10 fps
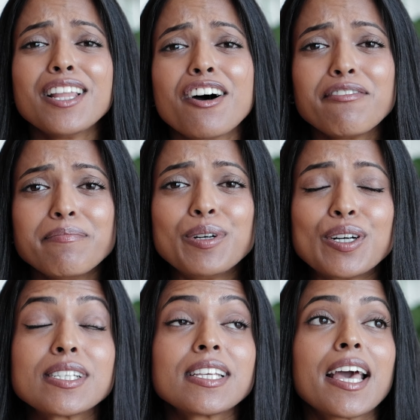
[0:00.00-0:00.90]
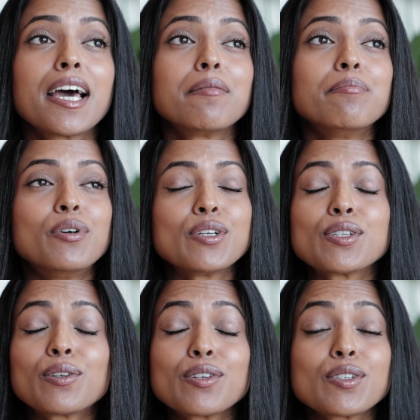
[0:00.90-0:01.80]
love books, and
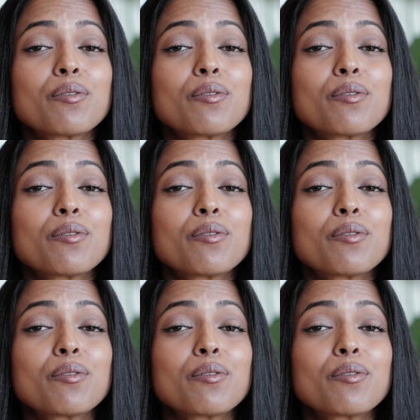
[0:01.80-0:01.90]
bookstores